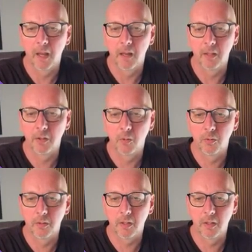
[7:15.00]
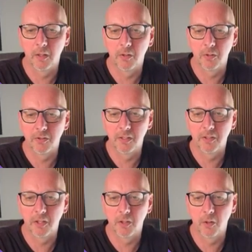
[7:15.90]
So it
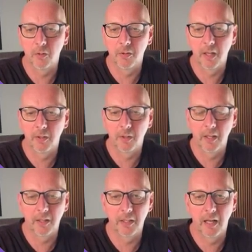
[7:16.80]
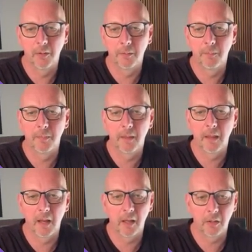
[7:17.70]
consists here of label and name.
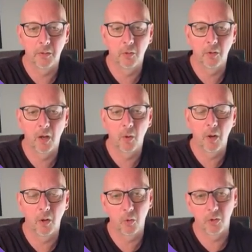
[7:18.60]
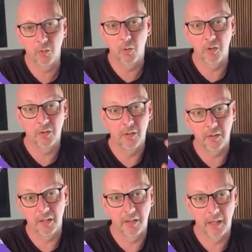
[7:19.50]
And for now, I only want
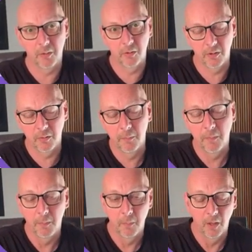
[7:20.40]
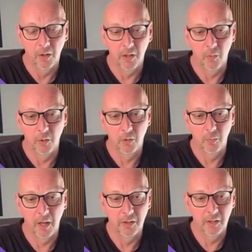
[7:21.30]
the names because I want to
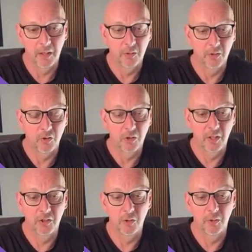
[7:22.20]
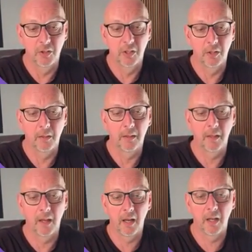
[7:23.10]
pass the names to JGPT.
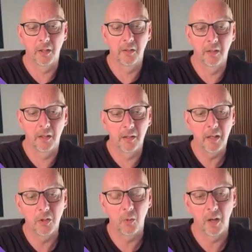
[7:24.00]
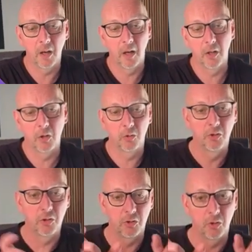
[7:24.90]
And that's why I
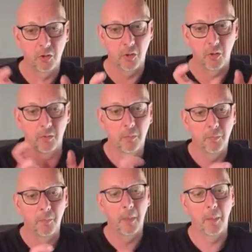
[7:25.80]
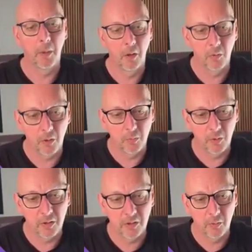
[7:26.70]
use map here in
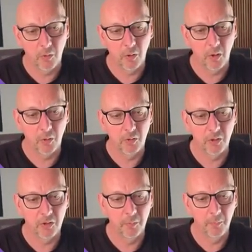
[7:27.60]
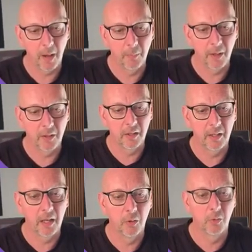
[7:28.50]
principle. I'm just mapping the
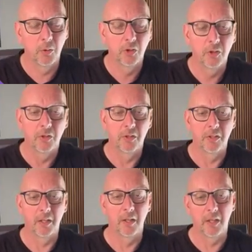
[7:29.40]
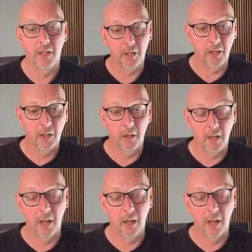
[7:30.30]
name, which is this ID here,